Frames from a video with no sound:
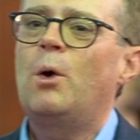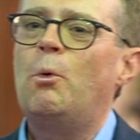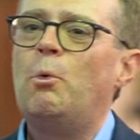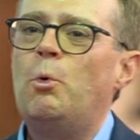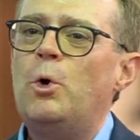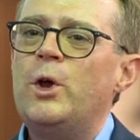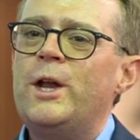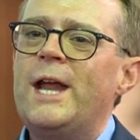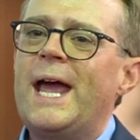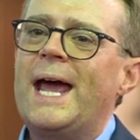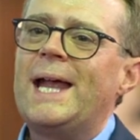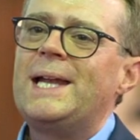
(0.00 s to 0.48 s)

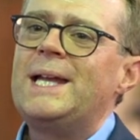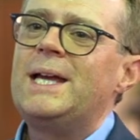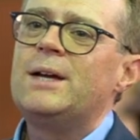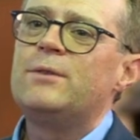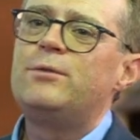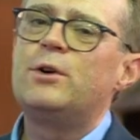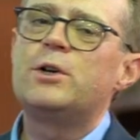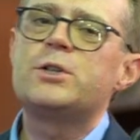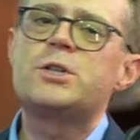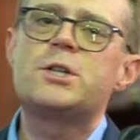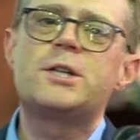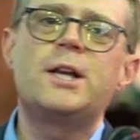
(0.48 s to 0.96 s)
would any
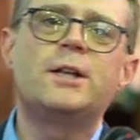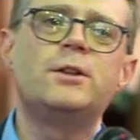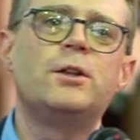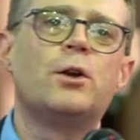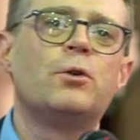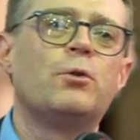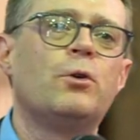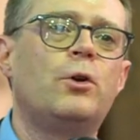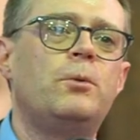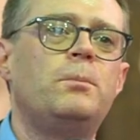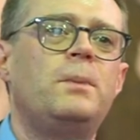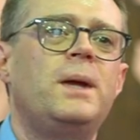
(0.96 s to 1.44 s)
of us in
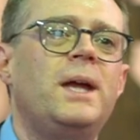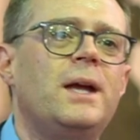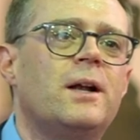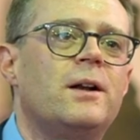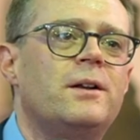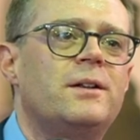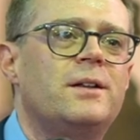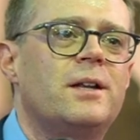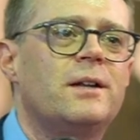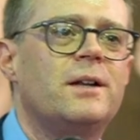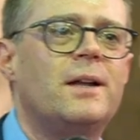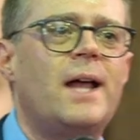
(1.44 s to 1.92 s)
the room
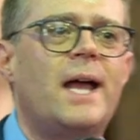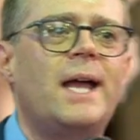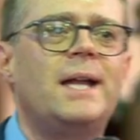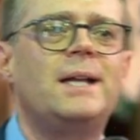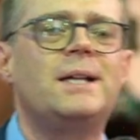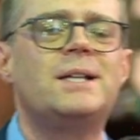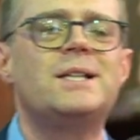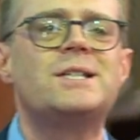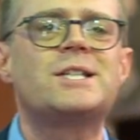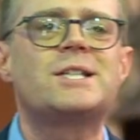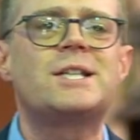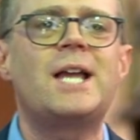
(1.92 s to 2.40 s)
here
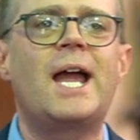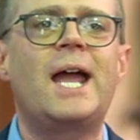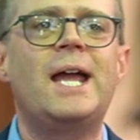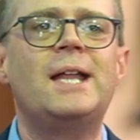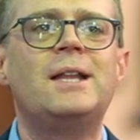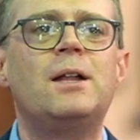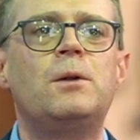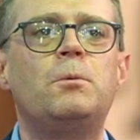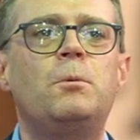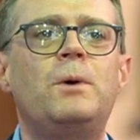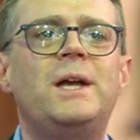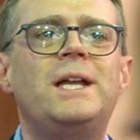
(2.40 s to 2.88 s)
tonight
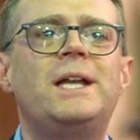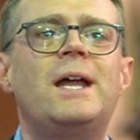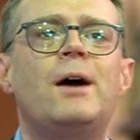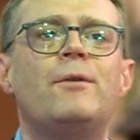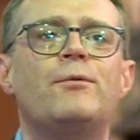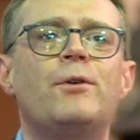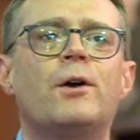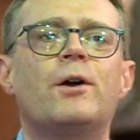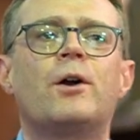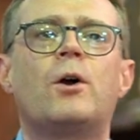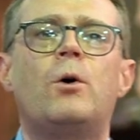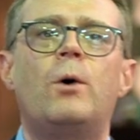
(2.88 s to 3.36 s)
say that we
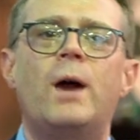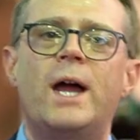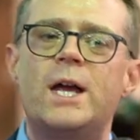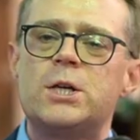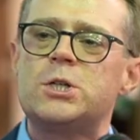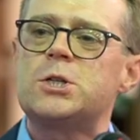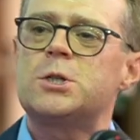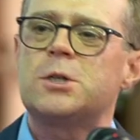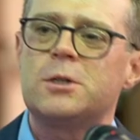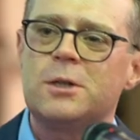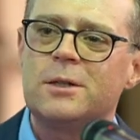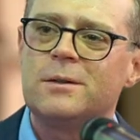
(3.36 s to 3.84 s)
never
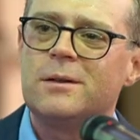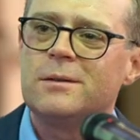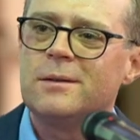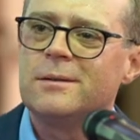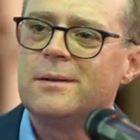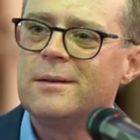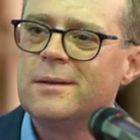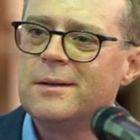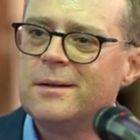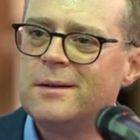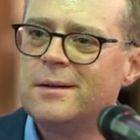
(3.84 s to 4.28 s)
question